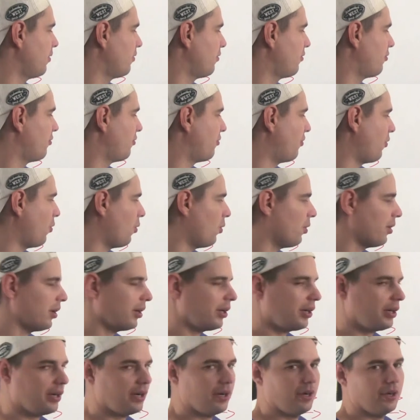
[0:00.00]

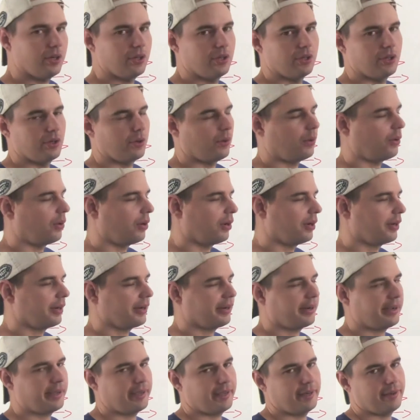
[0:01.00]
for
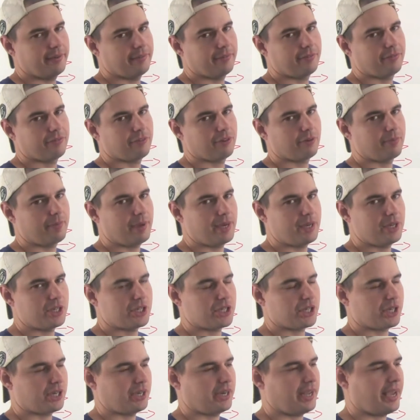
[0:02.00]
your
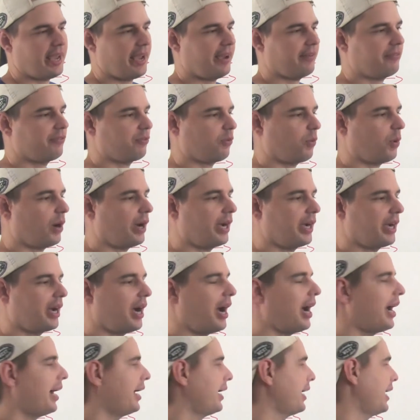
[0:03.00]
information,
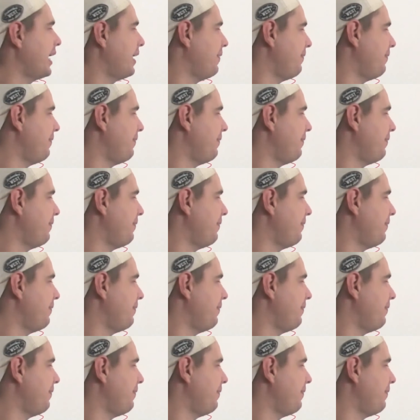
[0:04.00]
FYI.